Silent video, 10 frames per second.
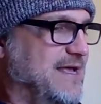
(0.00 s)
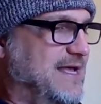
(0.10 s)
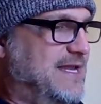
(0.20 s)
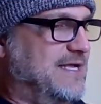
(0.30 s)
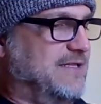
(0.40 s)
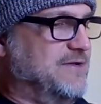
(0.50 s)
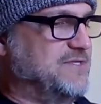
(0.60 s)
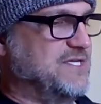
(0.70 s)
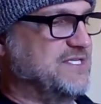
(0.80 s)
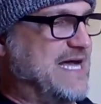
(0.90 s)
and he closed
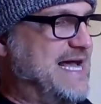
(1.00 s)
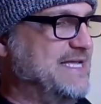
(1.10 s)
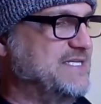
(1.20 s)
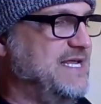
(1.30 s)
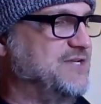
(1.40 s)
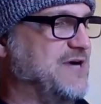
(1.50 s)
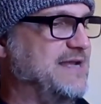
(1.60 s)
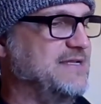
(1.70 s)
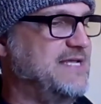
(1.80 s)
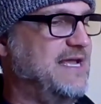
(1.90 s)
his eyes and he tried
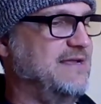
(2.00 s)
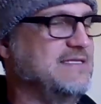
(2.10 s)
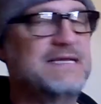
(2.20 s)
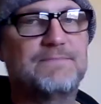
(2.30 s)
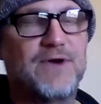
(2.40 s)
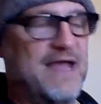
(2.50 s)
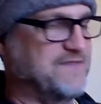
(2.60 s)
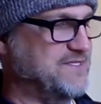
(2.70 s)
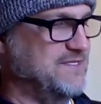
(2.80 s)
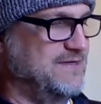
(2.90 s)
to take deep
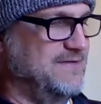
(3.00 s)
breaths.